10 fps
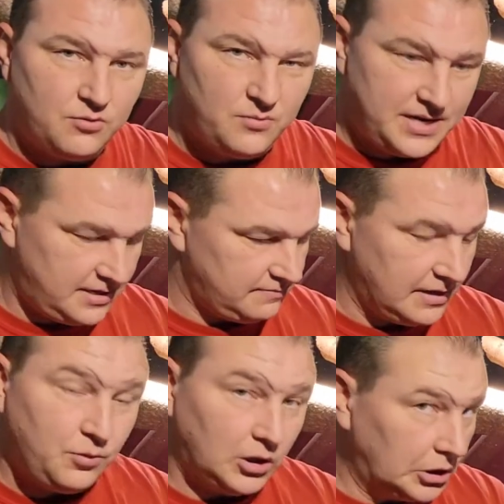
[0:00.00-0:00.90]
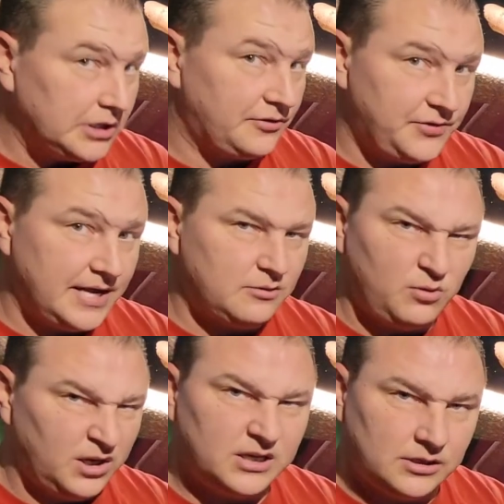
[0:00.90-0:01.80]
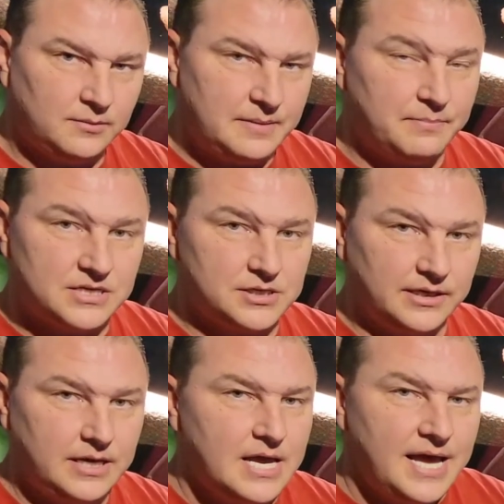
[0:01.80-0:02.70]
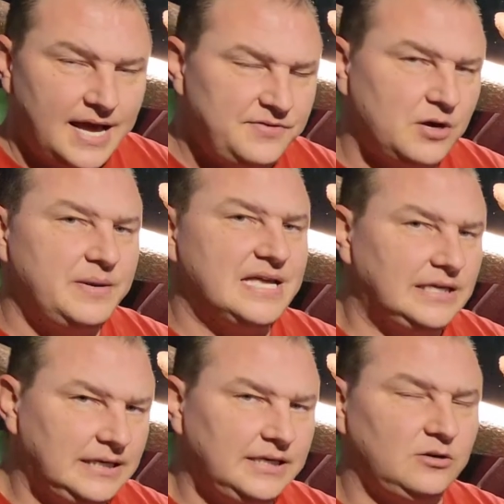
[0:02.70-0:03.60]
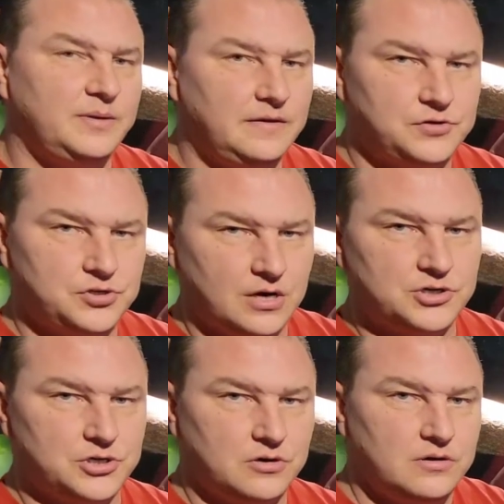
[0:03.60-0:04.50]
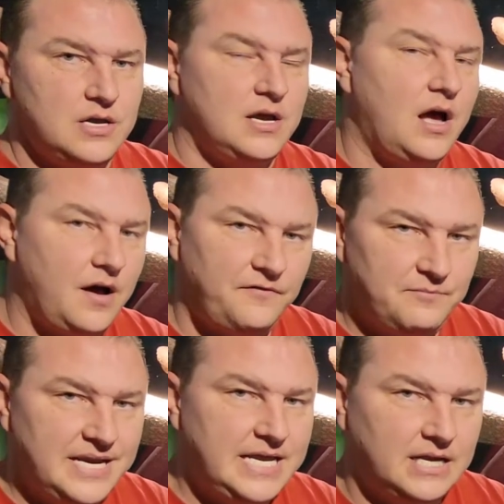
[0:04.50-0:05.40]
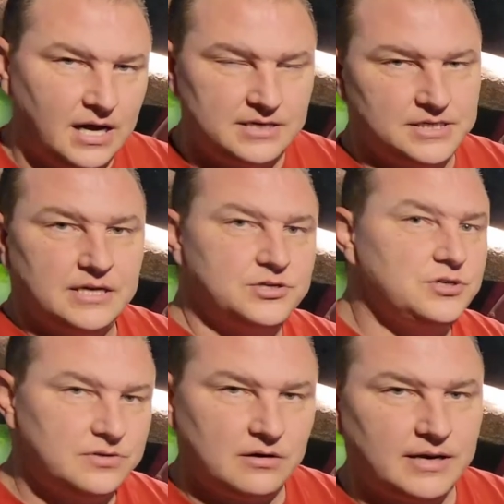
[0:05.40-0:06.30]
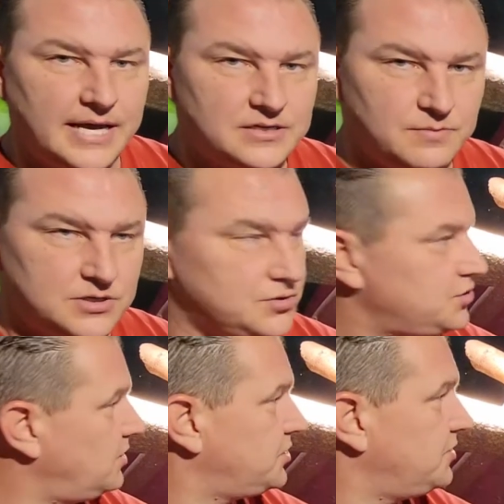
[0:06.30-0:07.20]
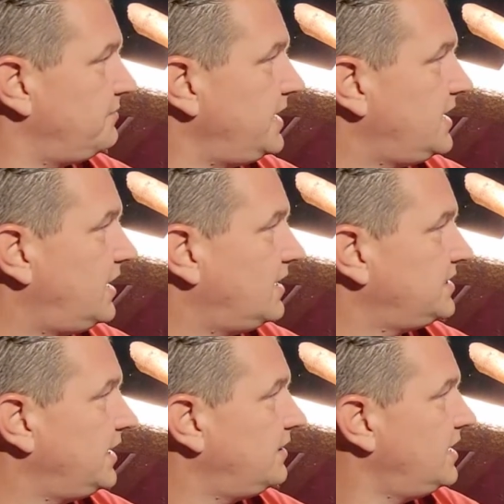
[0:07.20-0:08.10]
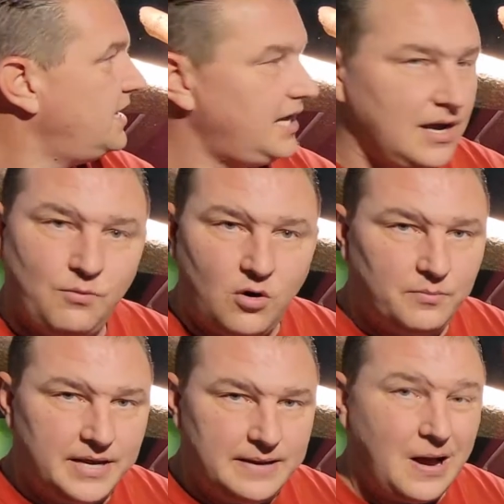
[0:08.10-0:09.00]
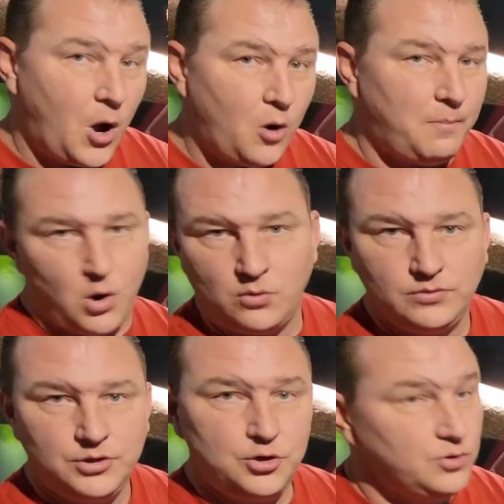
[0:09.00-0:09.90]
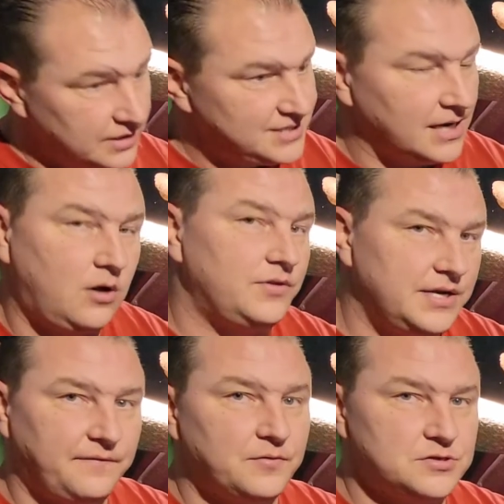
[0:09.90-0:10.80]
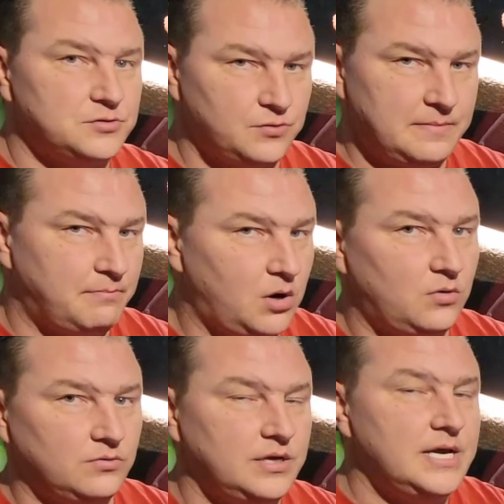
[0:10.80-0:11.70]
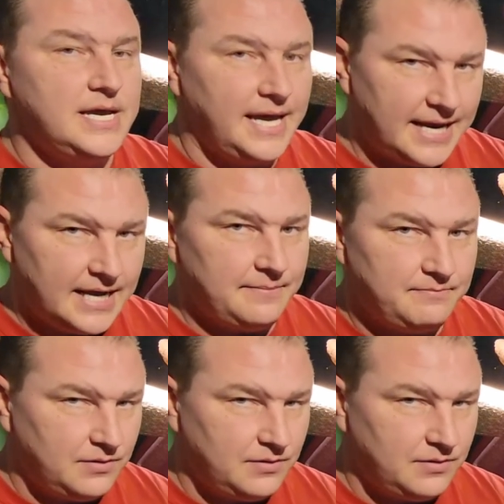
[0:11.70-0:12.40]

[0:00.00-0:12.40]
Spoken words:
it will look thick, will look a little bit muscly, and there'll be a little bit of structure of meaty content to their legs, muscle structure and meaty content. It won't be all bone. You can tell the difference between bone and a